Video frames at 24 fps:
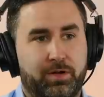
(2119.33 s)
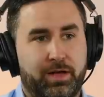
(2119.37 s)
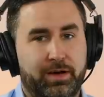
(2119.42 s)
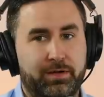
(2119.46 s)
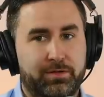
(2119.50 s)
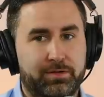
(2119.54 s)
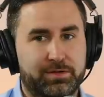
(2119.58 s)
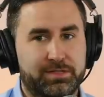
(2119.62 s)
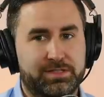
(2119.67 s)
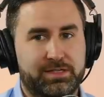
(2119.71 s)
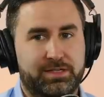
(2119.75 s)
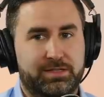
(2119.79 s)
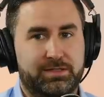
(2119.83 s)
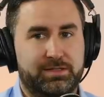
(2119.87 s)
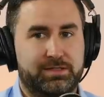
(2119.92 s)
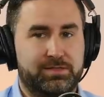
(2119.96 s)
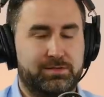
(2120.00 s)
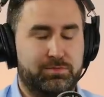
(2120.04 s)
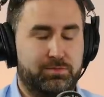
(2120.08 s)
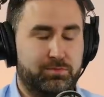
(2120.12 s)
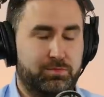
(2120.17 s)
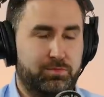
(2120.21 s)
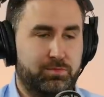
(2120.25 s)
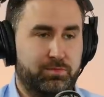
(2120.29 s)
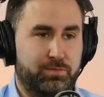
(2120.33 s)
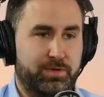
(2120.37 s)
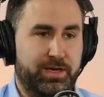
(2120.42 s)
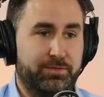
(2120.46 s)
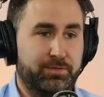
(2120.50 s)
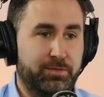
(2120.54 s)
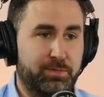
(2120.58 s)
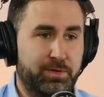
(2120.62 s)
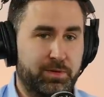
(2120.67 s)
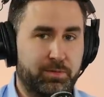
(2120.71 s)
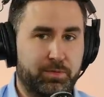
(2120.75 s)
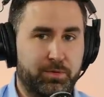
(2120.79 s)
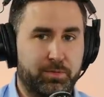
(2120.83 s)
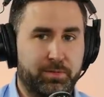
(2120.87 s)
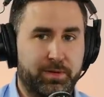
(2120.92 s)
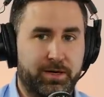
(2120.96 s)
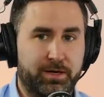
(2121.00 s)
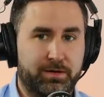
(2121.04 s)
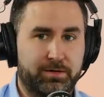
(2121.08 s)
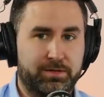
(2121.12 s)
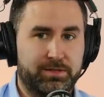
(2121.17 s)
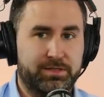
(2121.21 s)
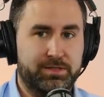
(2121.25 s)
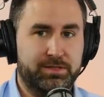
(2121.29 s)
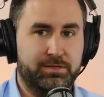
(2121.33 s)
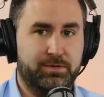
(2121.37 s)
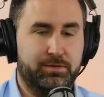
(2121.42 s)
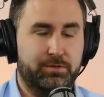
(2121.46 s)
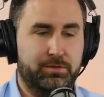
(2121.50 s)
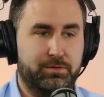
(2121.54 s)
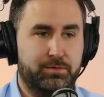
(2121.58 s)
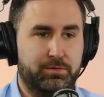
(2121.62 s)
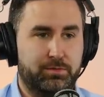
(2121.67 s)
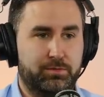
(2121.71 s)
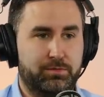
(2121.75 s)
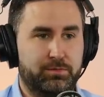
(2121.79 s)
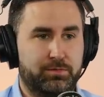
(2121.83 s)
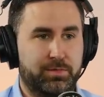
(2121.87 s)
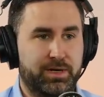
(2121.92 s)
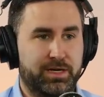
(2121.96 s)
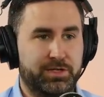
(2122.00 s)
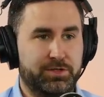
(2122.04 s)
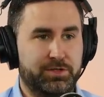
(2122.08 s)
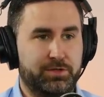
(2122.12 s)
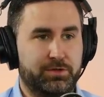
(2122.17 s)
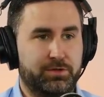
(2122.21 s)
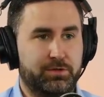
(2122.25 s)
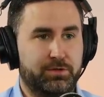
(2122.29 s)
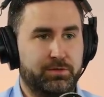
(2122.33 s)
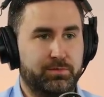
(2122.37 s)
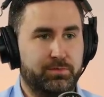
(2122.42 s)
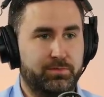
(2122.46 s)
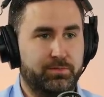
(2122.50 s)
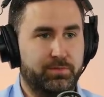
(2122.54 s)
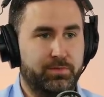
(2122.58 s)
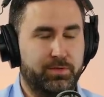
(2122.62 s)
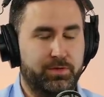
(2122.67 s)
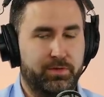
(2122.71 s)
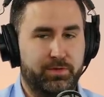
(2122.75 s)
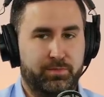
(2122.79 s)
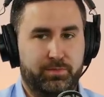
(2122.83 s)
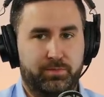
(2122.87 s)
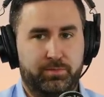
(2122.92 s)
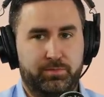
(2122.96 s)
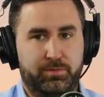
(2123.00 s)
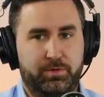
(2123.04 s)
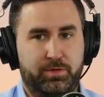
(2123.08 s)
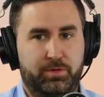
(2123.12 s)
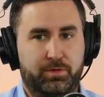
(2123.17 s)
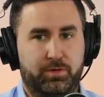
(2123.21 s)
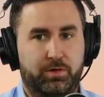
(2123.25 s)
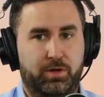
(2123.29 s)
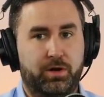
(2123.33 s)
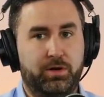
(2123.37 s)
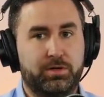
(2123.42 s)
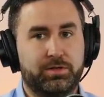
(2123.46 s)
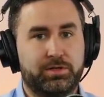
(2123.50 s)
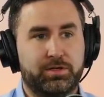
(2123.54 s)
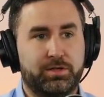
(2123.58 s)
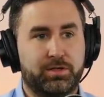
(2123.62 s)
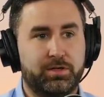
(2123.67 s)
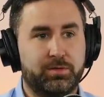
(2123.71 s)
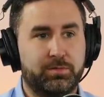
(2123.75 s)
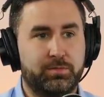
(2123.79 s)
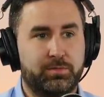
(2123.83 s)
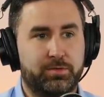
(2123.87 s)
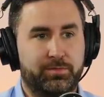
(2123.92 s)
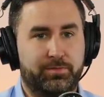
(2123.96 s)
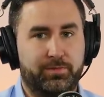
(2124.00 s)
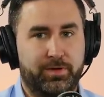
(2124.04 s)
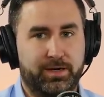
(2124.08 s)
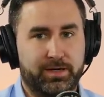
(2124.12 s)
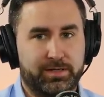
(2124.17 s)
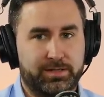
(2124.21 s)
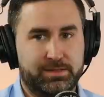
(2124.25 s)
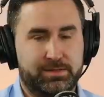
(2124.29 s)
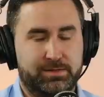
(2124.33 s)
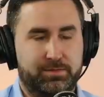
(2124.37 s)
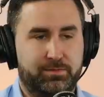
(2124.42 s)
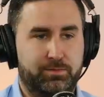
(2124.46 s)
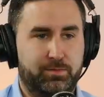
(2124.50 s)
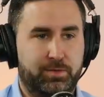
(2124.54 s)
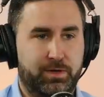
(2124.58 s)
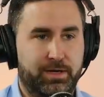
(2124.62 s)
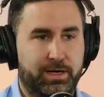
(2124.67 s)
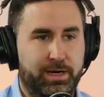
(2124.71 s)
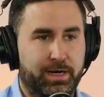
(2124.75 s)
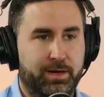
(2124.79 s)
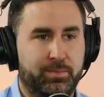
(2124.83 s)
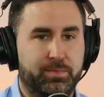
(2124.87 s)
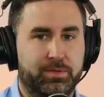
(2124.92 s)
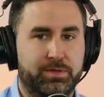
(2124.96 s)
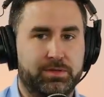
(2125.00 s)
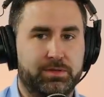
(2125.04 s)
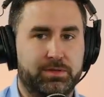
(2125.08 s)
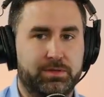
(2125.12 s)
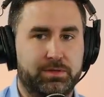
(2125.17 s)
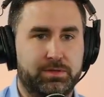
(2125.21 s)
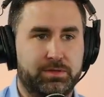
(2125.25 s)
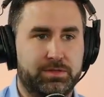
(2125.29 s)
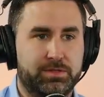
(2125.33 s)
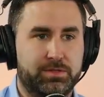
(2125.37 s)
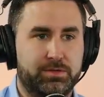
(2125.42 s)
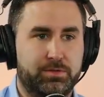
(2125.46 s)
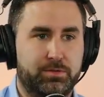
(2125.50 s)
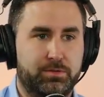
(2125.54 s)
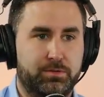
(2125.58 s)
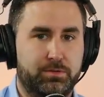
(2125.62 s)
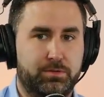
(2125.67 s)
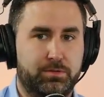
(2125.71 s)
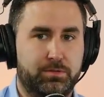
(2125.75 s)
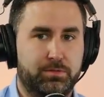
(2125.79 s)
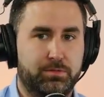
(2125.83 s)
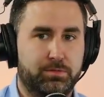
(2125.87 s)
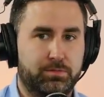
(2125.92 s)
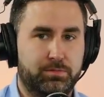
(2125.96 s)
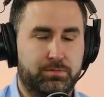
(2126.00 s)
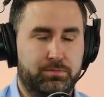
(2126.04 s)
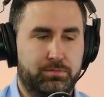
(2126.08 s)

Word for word: a lot of those things we have to be prepared to measure the the long term effects of what happened to